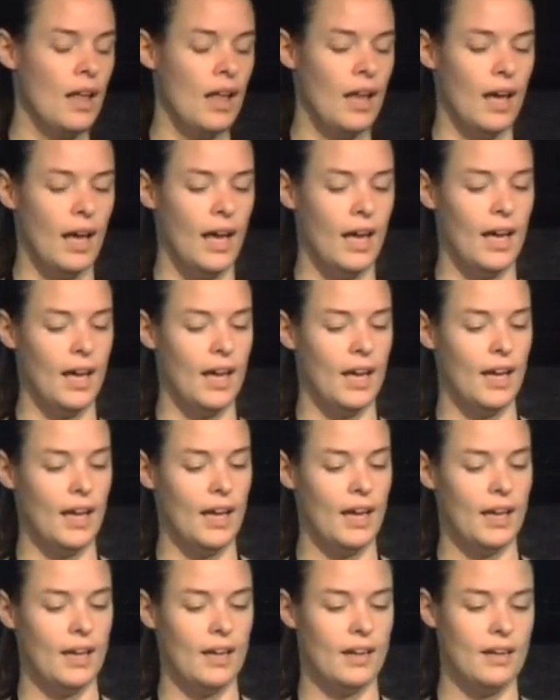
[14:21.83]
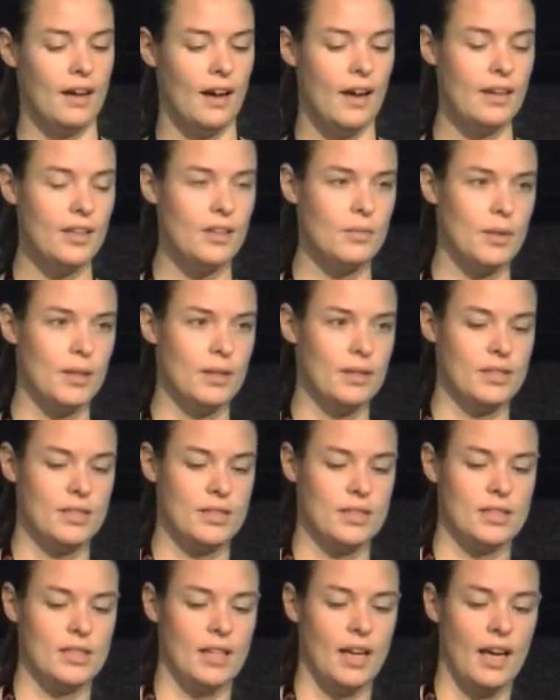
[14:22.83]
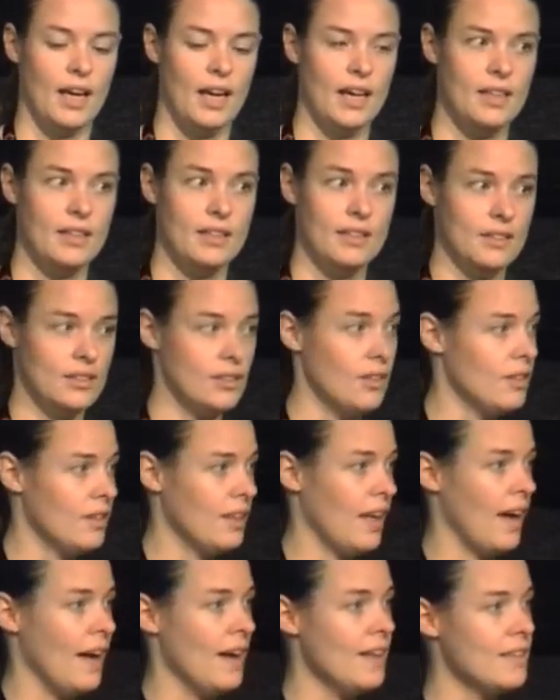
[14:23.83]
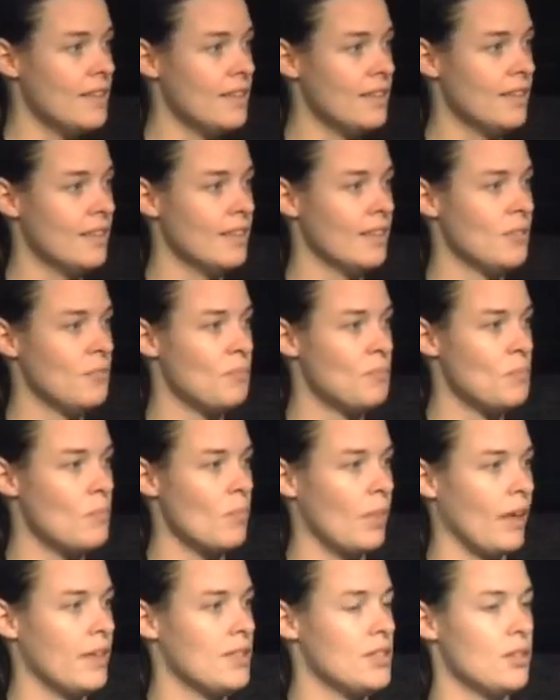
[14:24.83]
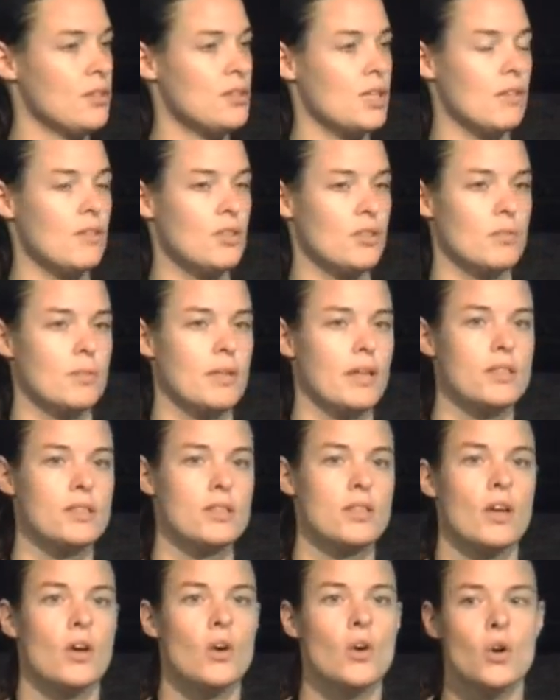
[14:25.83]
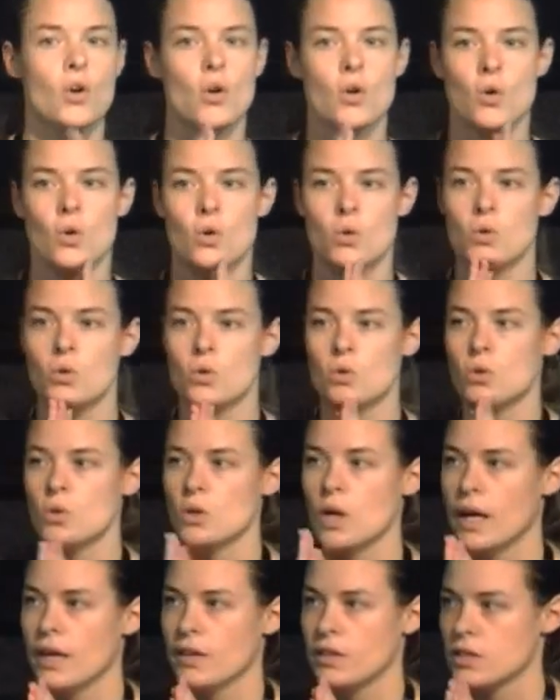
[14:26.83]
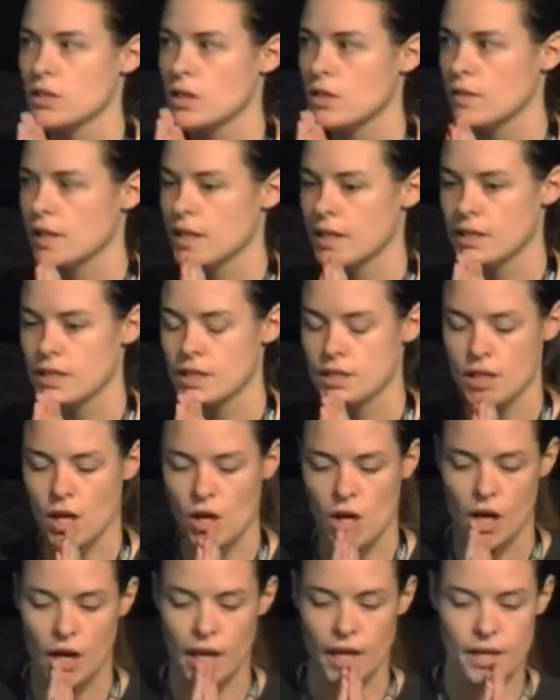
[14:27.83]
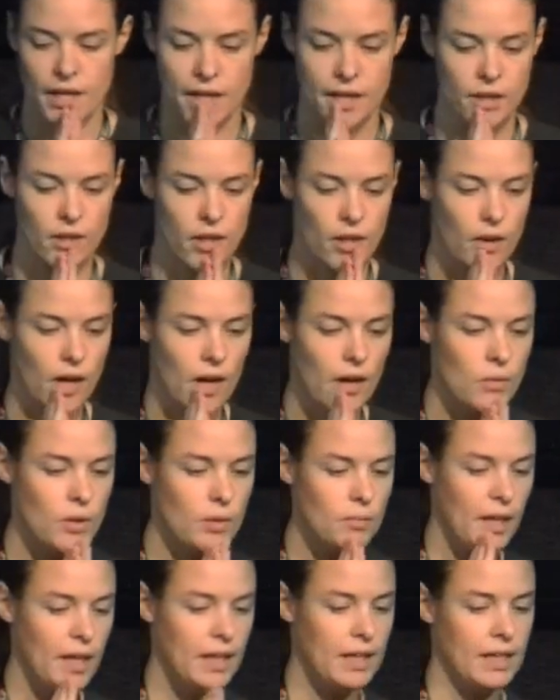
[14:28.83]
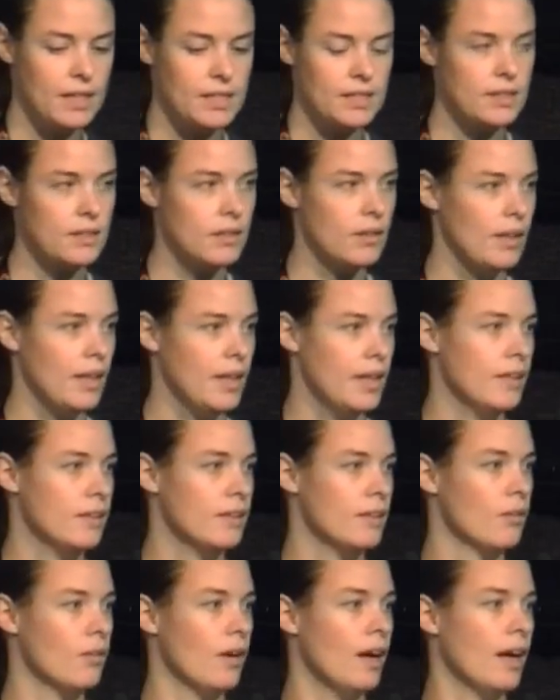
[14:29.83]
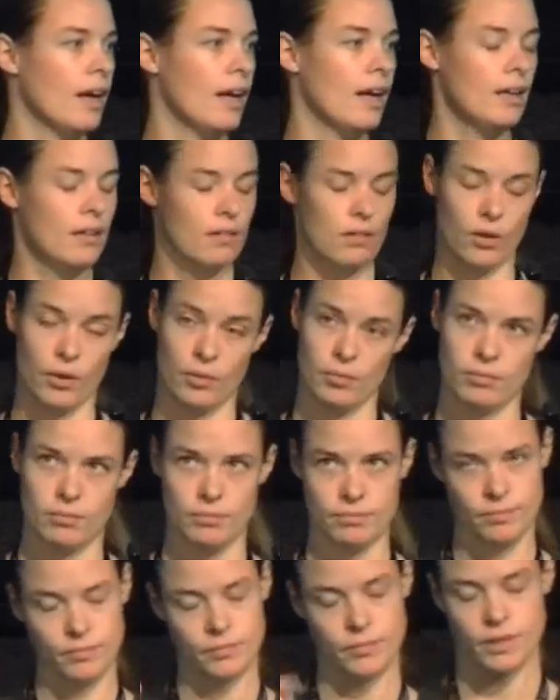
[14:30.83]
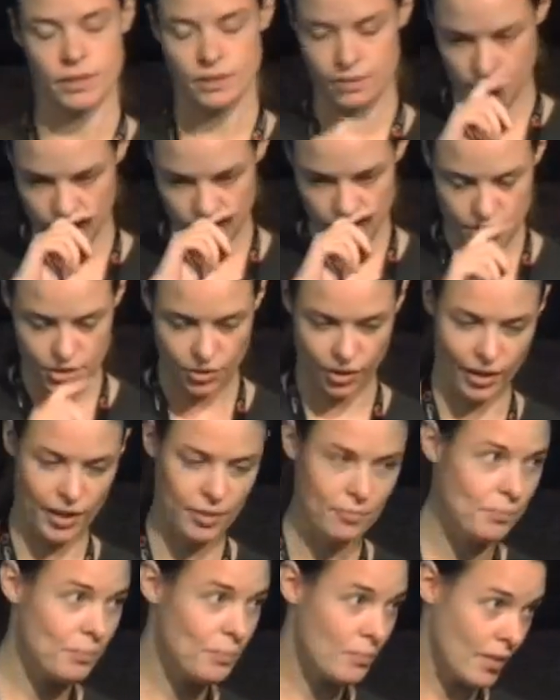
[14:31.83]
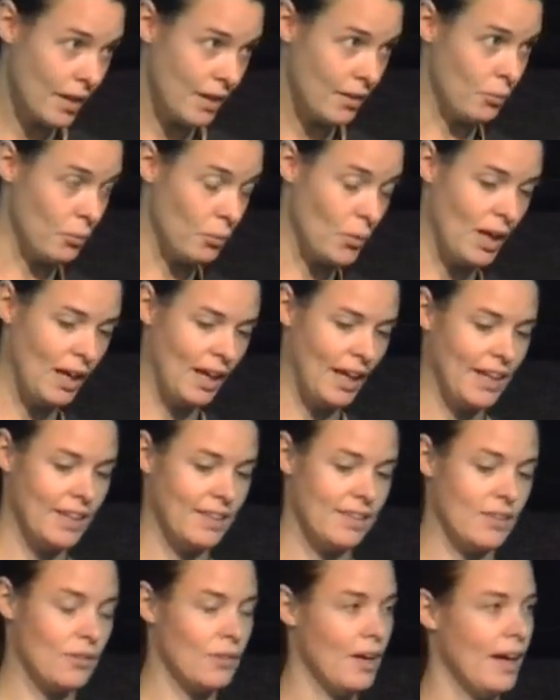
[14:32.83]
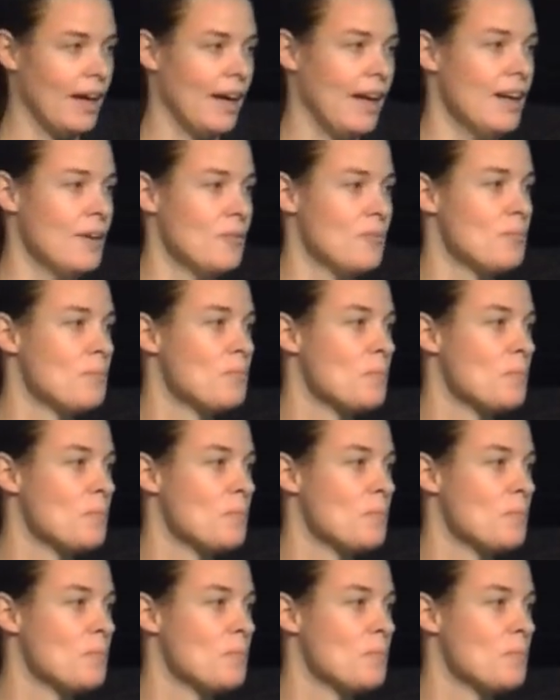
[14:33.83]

And arguments is not that. And so JavaScript goes, ooh, how to solve this? All right, I know. I will make a 0-length array. No, sorry, 1-length array.